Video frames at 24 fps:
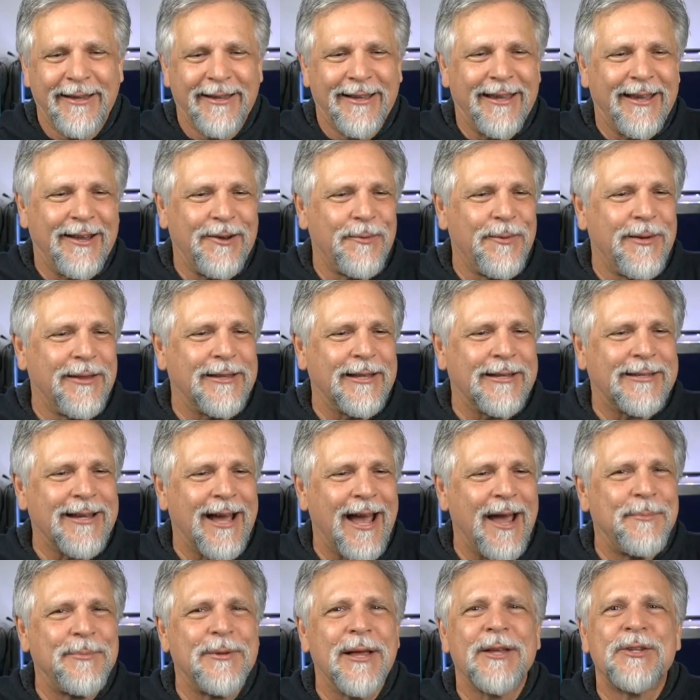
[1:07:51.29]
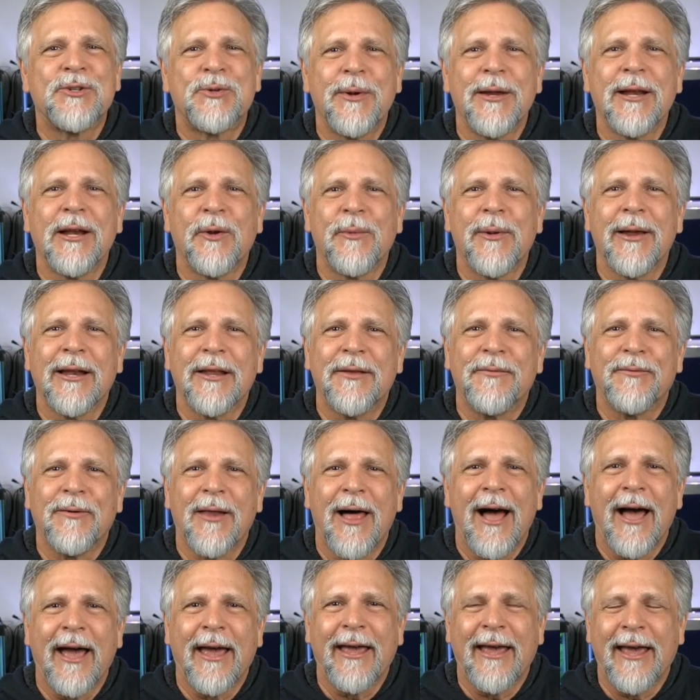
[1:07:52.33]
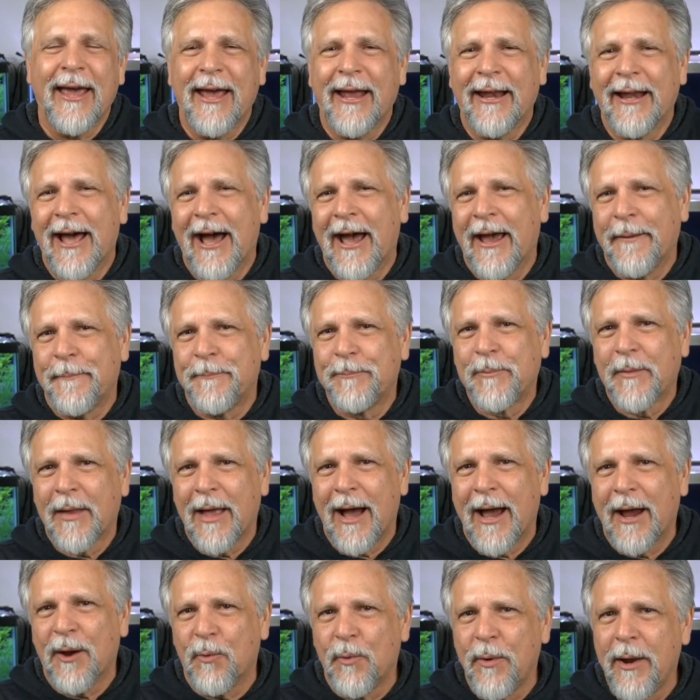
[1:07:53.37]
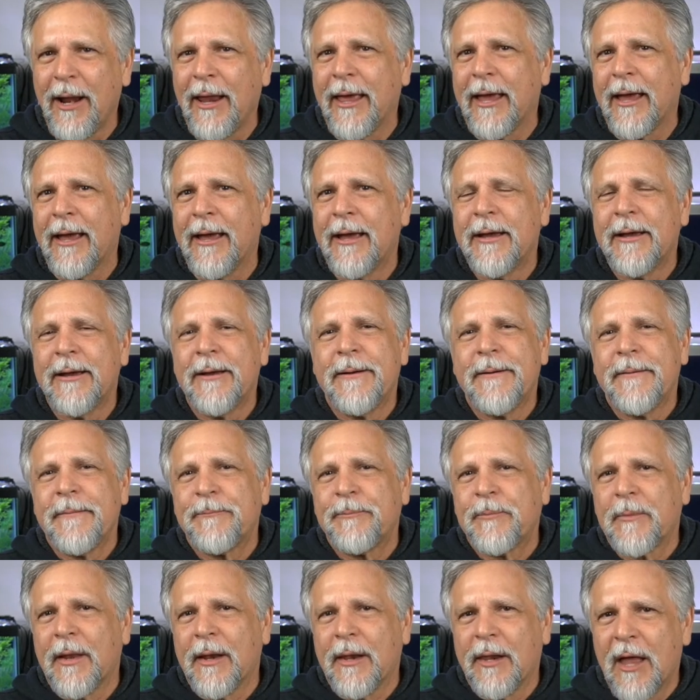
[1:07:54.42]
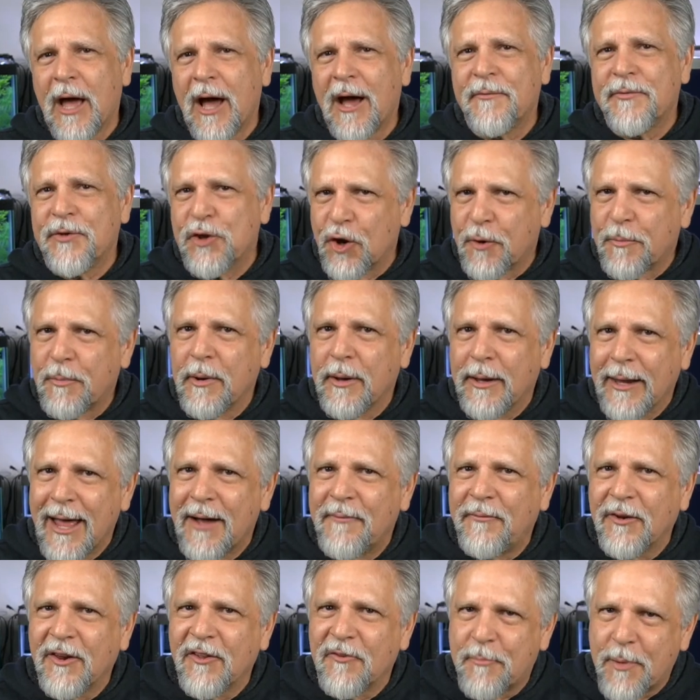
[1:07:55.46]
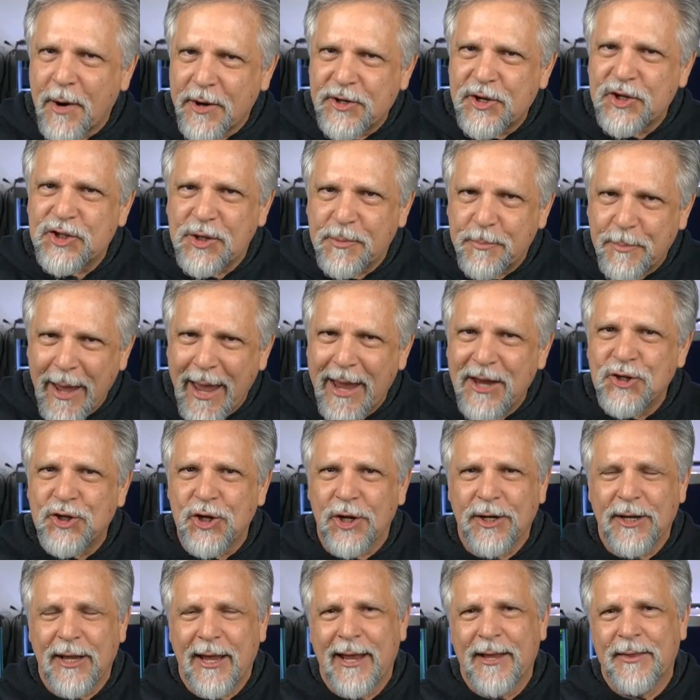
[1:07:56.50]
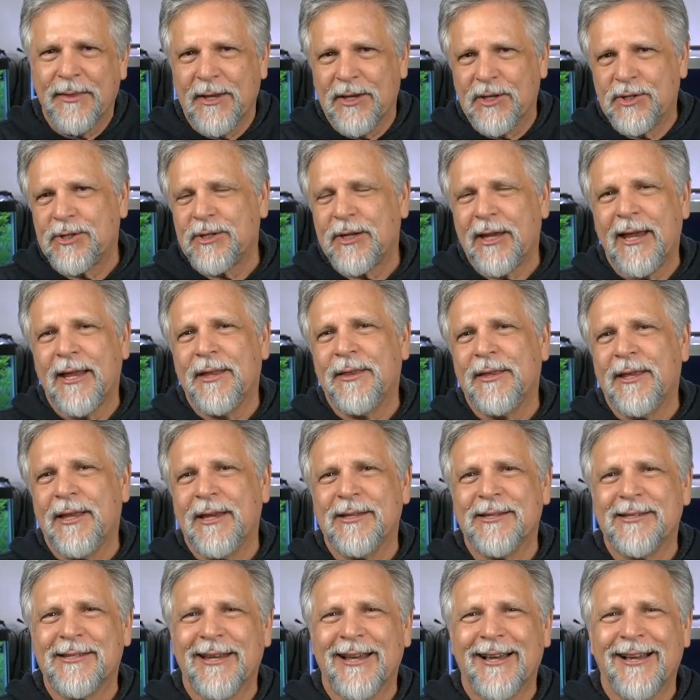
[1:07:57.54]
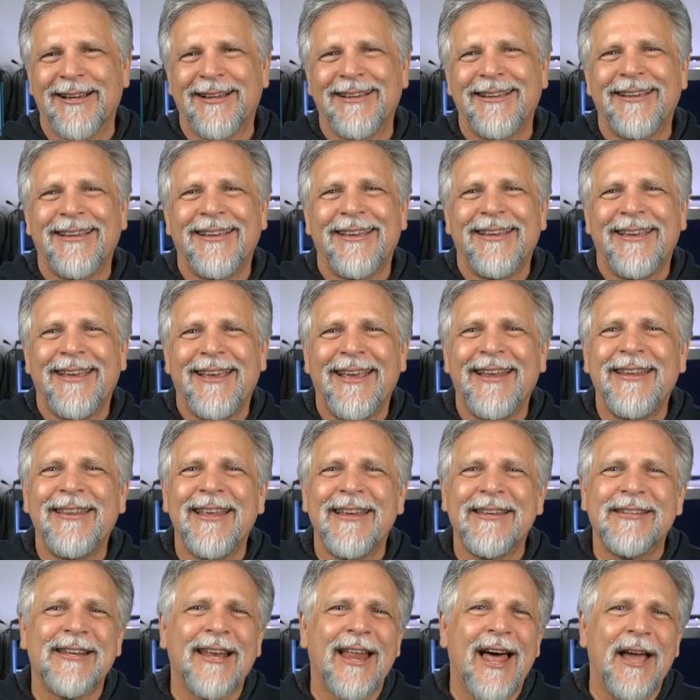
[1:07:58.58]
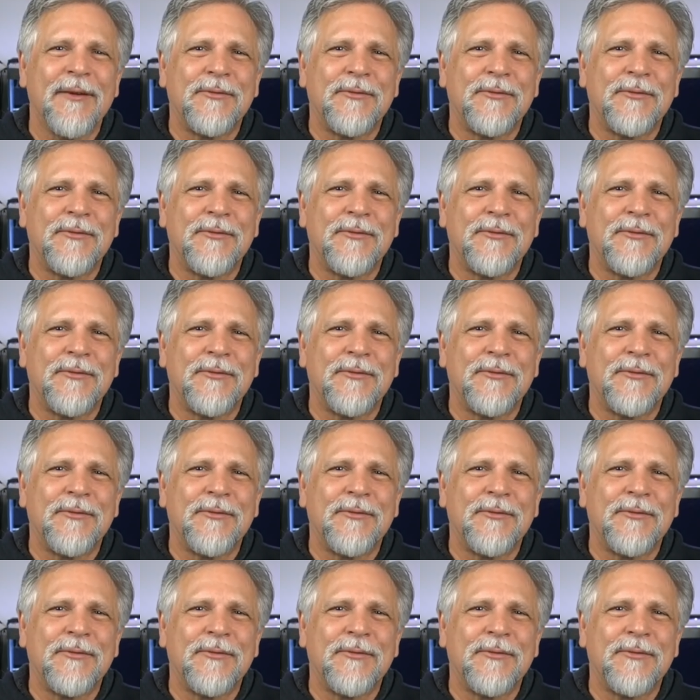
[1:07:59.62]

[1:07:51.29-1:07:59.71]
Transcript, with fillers: It, the time does really, really fly, and I, I really love your level of participation in these, in these, uh, in these live